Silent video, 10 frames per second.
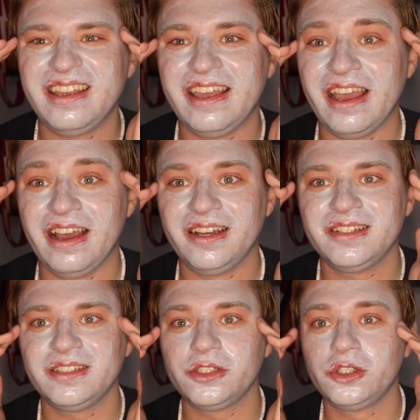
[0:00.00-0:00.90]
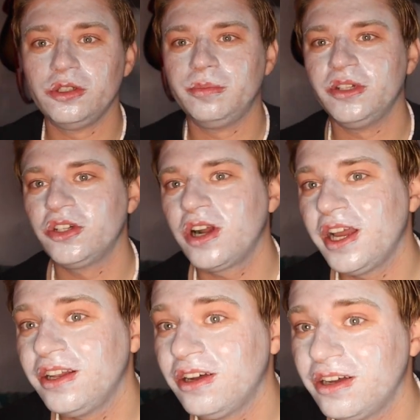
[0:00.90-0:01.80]
Yeah, super
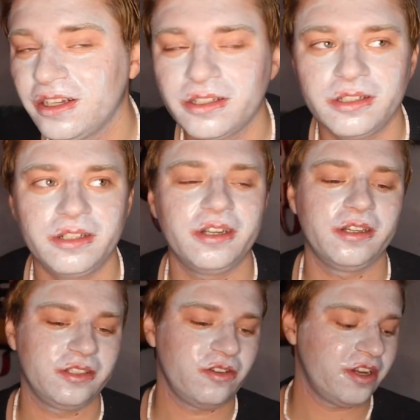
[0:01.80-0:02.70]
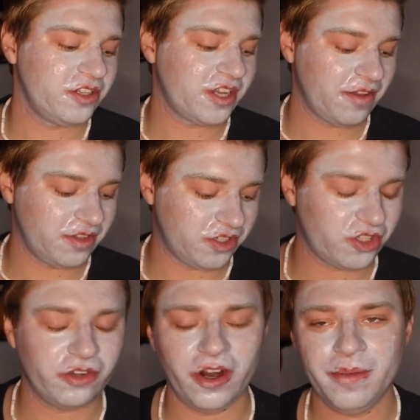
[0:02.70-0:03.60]
dried on. Do I just have to
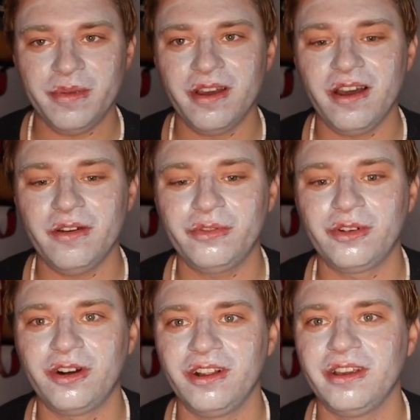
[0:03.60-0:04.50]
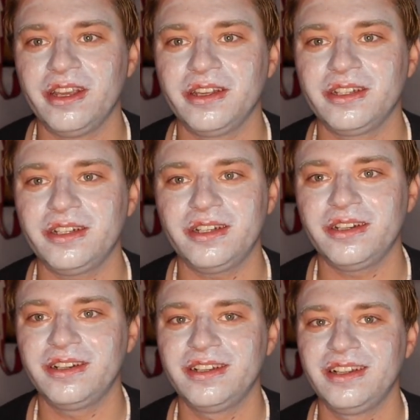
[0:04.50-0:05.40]
scrape it off or like, I
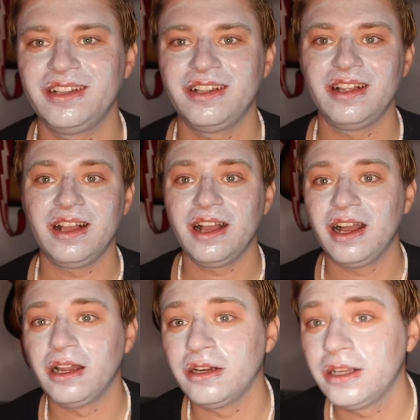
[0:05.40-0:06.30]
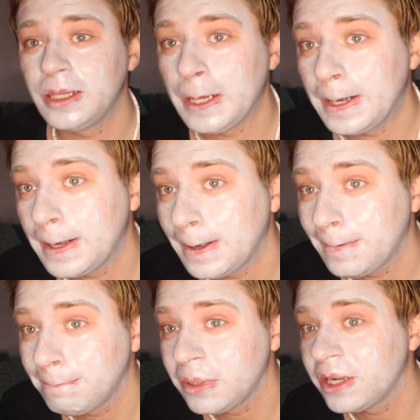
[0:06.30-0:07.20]
don't know.
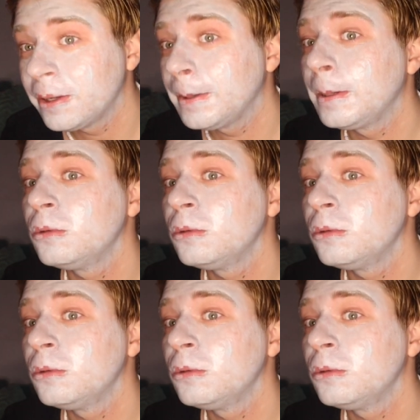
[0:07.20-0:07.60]
But